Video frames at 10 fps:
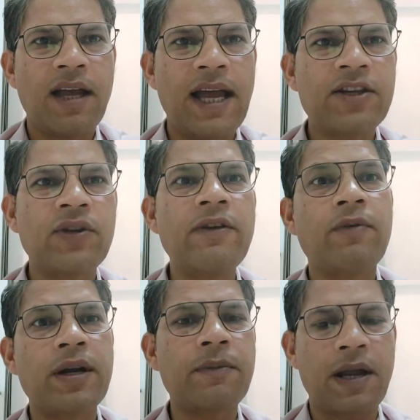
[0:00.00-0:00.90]
Actually,
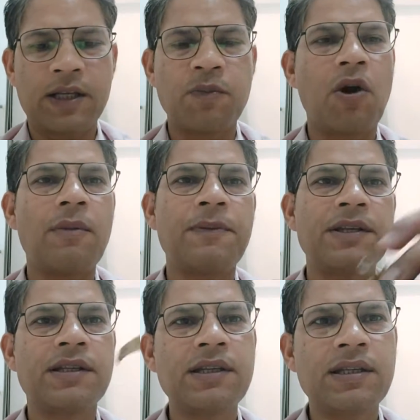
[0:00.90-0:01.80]
vertebrae are small
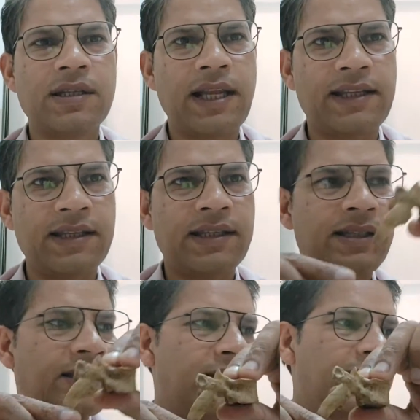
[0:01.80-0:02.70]
pieces like
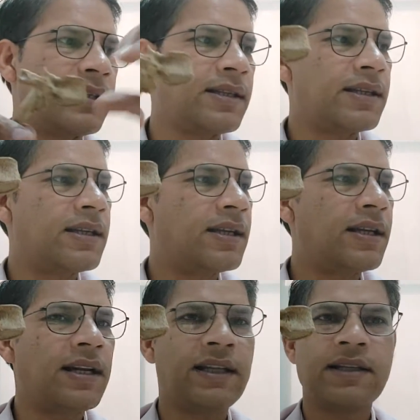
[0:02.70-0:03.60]
this.
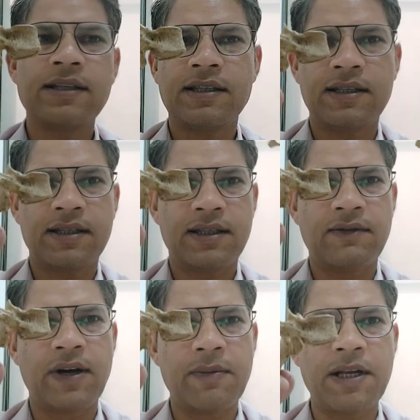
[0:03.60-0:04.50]

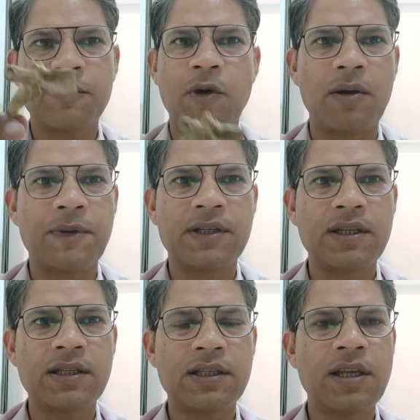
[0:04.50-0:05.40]
Vertebrae are small
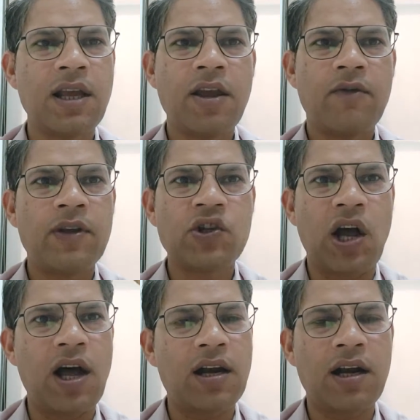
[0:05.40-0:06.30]
pieces which
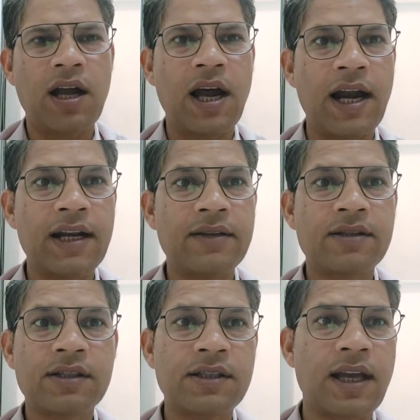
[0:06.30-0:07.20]
are
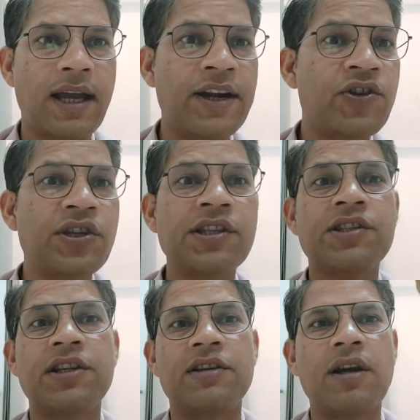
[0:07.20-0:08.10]

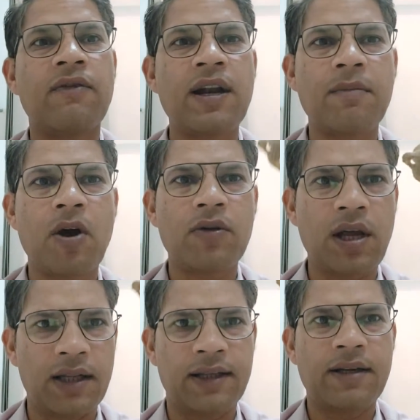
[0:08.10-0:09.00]
adjusted one about the
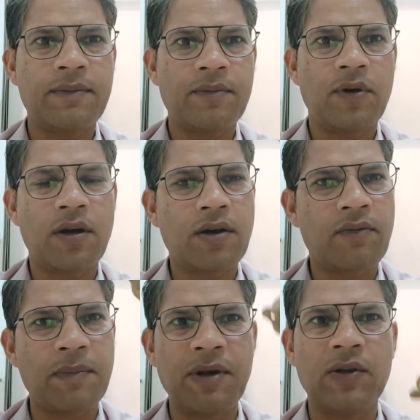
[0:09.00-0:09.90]
other or
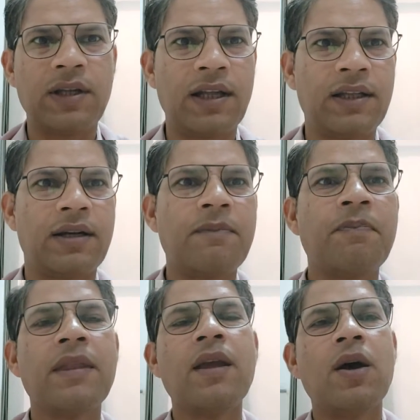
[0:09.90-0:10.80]
one below the other.
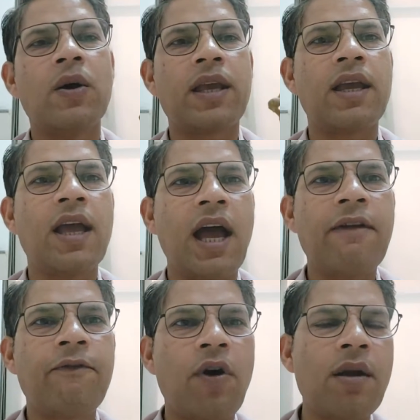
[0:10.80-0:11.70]
Okay,
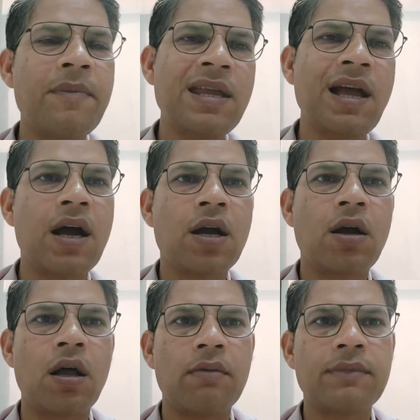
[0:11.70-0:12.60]
and forming a
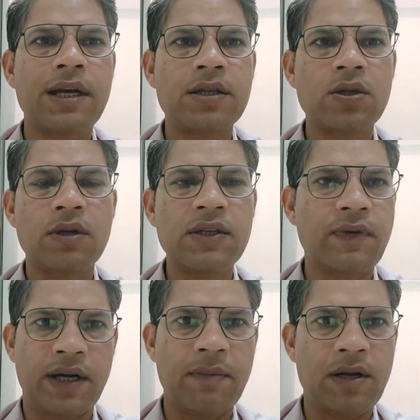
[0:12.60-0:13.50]
column that is known as
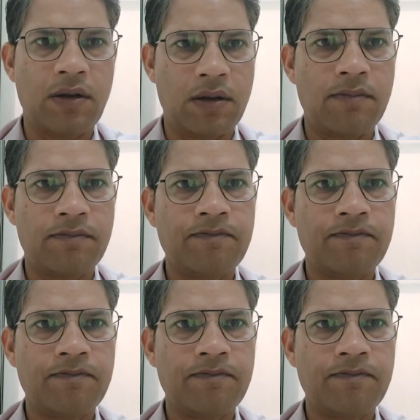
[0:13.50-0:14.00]
vertebral column.